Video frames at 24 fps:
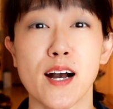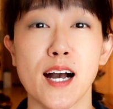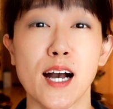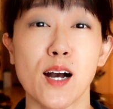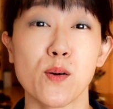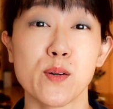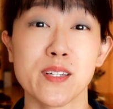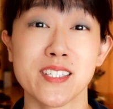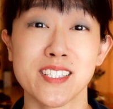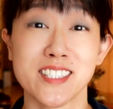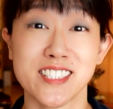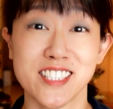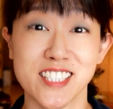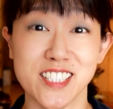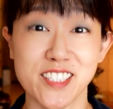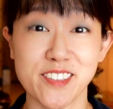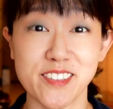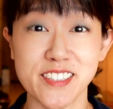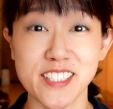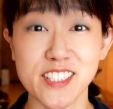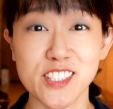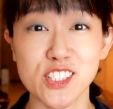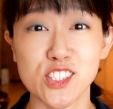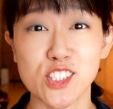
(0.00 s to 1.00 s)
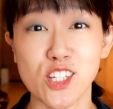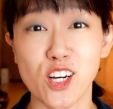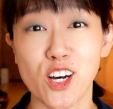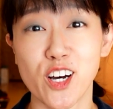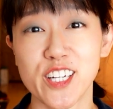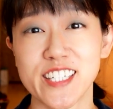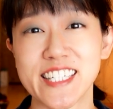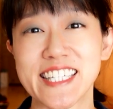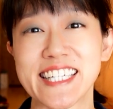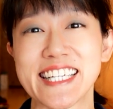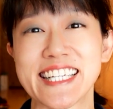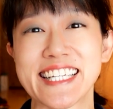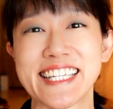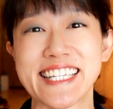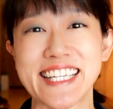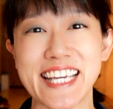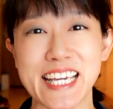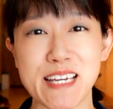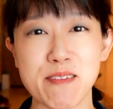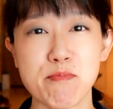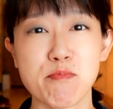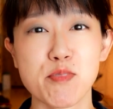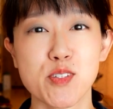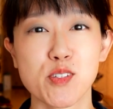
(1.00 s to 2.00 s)
our series on
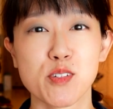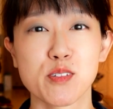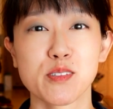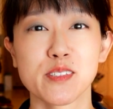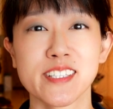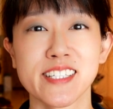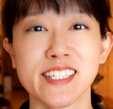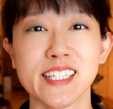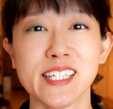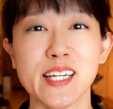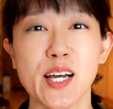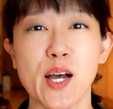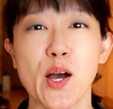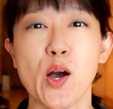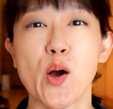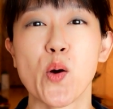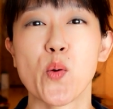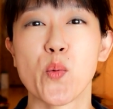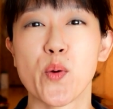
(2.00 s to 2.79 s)
game schooling